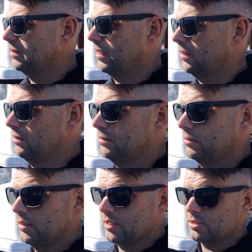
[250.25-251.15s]
And okay.
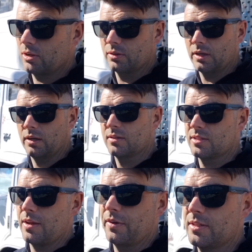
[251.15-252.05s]
It's got the
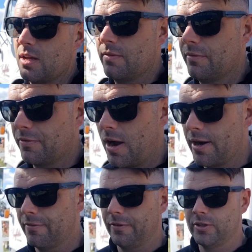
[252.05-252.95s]
77
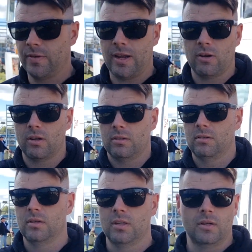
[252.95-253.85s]
Freighter fridge van on it.
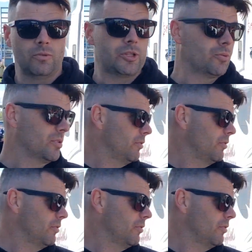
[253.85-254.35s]
Yep. Which was